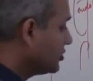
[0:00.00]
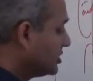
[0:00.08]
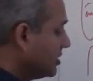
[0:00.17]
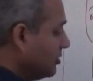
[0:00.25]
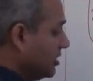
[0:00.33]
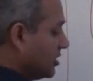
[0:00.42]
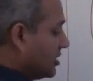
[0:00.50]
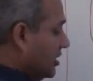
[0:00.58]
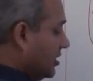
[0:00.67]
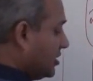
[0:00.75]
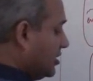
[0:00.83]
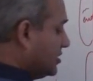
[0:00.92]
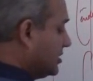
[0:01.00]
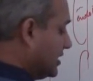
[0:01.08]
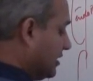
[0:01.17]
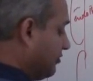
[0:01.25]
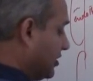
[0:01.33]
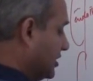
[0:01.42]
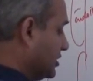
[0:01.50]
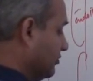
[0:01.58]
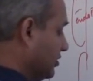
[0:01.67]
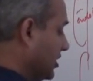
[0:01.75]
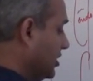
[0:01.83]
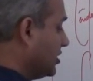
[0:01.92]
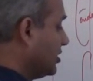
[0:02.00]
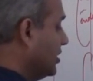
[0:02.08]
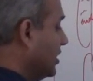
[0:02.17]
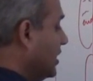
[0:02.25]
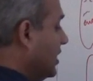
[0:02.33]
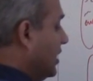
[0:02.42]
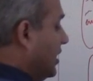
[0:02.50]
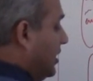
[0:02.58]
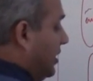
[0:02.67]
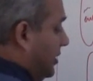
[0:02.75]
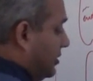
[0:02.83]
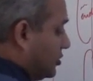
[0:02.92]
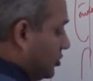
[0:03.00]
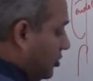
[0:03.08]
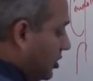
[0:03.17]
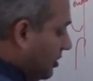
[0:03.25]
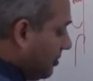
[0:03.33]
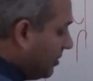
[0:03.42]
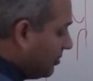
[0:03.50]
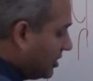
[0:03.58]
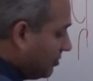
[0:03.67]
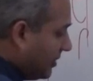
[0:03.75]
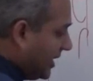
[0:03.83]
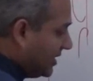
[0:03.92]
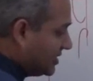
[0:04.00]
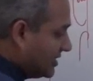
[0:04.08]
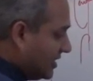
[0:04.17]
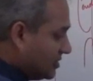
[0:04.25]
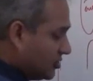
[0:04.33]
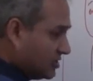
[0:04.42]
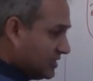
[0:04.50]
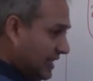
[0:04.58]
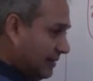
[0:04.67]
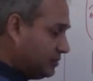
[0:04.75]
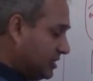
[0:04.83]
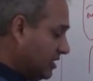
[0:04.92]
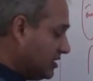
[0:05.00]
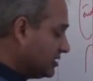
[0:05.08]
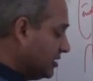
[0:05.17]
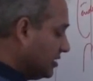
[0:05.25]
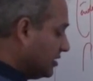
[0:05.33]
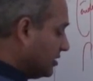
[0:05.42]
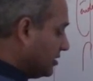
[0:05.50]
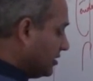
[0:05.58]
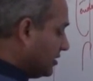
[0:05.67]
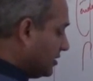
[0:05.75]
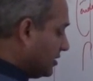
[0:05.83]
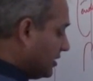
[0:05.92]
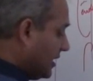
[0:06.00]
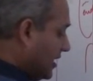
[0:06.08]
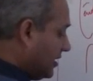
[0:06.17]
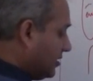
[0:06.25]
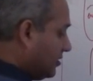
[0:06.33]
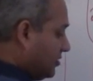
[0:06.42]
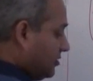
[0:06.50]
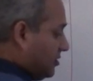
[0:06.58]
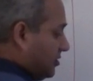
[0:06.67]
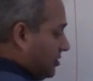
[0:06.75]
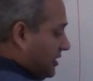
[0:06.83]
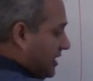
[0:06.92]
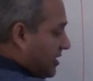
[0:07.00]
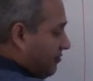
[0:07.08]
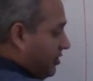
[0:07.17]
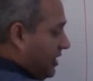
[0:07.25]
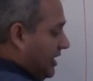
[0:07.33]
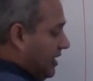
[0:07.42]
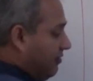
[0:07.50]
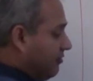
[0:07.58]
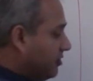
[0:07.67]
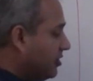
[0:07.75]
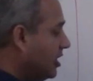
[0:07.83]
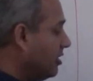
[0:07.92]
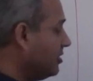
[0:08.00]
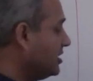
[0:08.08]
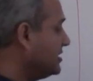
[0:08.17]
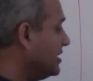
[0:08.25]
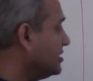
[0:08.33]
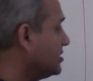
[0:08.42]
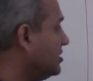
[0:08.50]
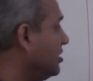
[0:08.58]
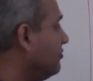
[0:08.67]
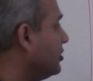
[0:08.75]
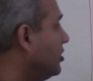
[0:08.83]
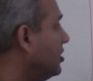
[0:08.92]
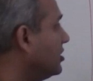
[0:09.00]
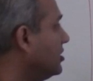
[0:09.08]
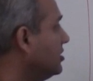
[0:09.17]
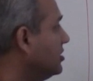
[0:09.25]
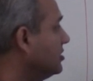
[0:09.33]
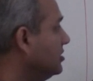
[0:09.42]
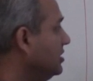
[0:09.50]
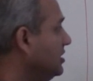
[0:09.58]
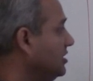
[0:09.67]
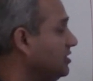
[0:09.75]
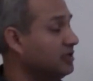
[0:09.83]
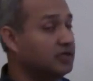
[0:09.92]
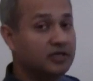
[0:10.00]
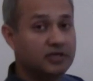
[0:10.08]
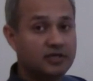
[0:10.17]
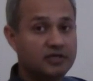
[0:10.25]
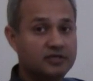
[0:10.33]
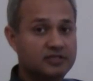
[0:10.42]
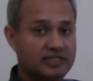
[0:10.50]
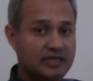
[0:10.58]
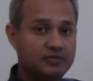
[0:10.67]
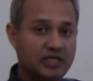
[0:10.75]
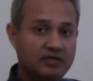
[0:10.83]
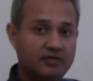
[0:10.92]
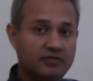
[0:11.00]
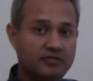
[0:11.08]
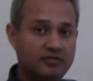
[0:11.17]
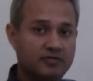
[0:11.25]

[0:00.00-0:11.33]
So similar clinical significance over here. So remember the band cells or stab cells and then we have how many cells now we got the stem cell